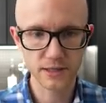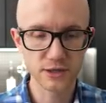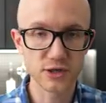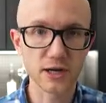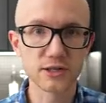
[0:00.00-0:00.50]

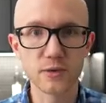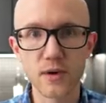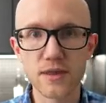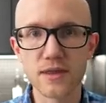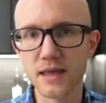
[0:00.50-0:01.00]
conjunction
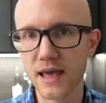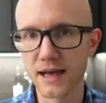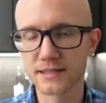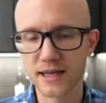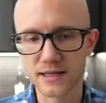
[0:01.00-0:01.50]
with the
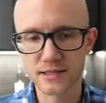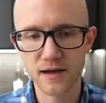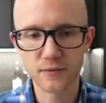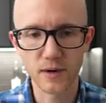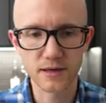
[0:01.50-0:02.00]
xTex
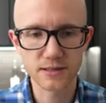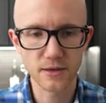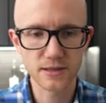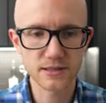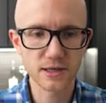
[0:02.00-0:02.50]
software.
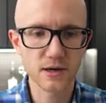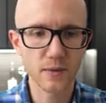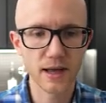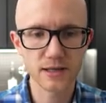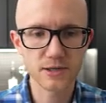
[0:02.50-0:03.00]
So this is a good
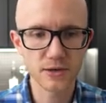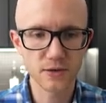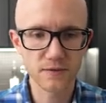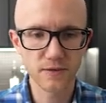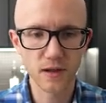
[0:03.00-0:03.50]
way
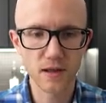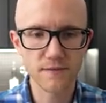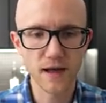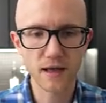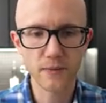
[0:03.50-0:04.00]
to fully
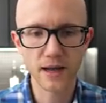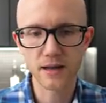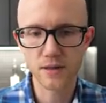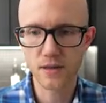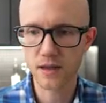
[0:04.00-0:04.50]

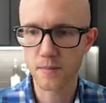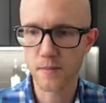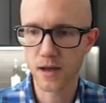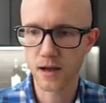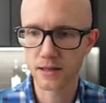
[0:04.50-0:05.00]
evaluate the
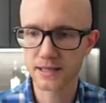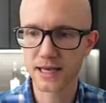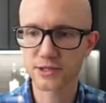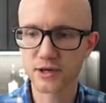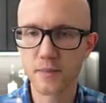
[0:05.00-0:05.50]

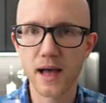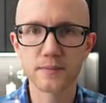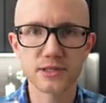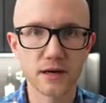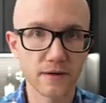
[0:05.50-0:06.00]
texture
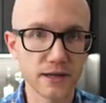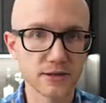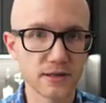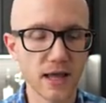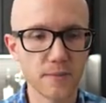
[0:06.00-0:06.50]
map generation